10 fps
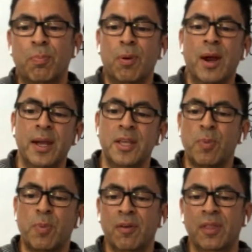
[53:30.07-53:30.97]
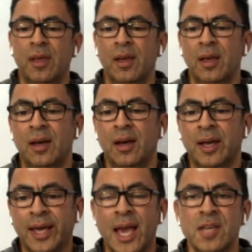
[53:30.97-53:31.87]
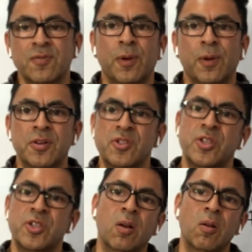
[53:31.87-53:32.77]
Brian is part of the Cash Flow Inner Circle,